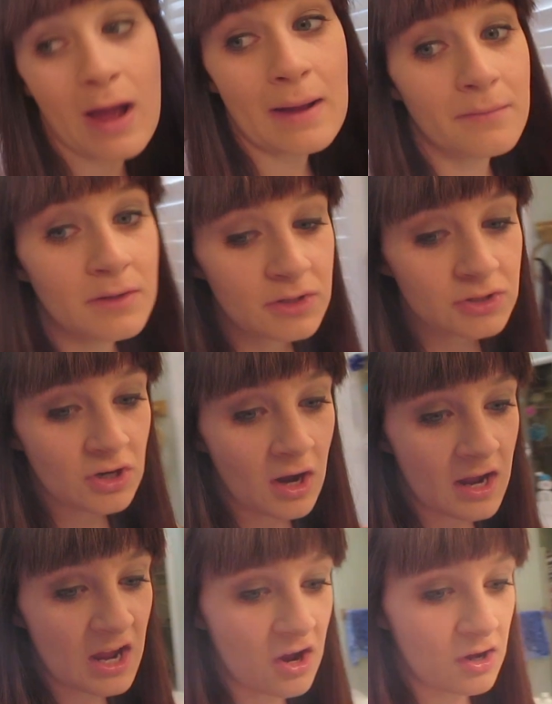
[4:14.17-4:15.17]
I'm gonna
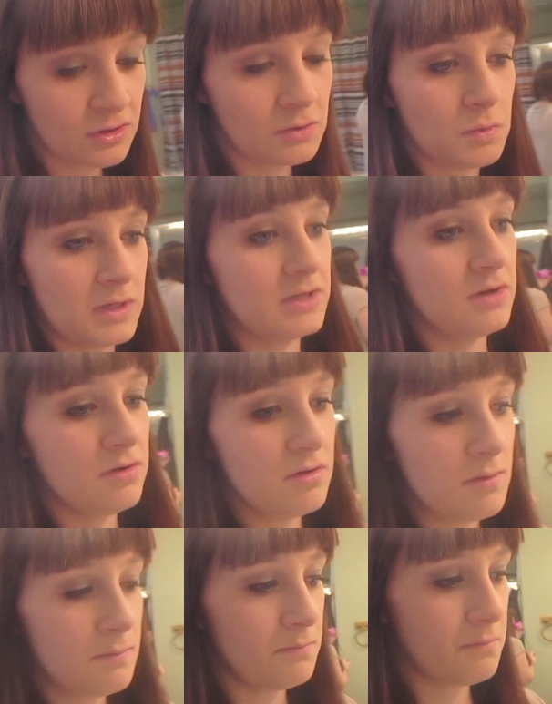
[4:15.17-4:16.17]
try it on the windows,
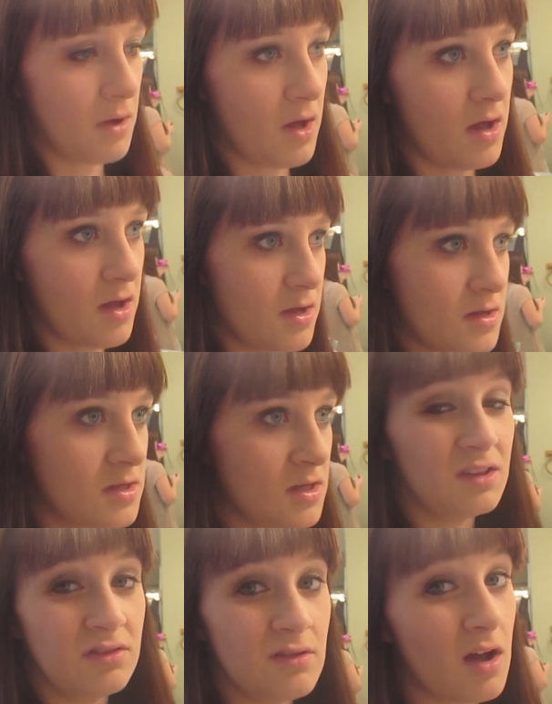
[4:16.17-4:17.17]
but
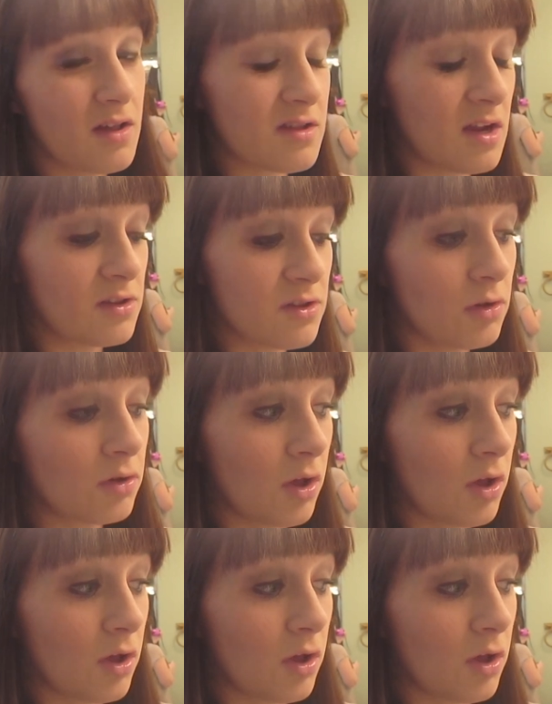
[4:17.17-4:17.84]
not stand so